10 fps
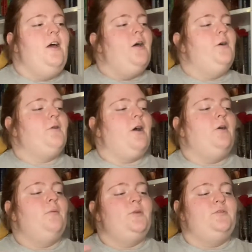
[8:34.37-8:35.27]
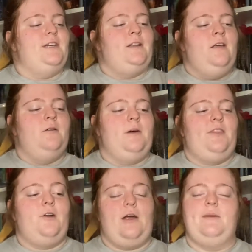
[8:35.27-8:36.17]
who go move in with
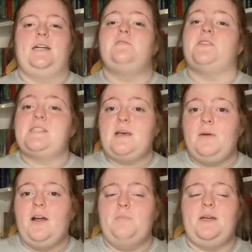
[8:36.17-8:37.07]
their grandparents for the summer,